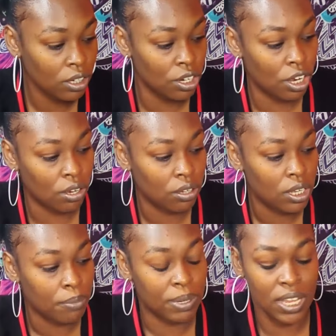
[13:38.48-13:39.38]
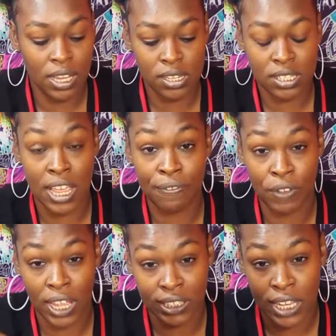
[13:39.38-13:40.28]
You know, because they
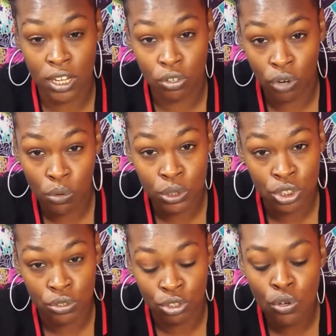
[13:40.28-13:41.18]
feel like they can grow with you.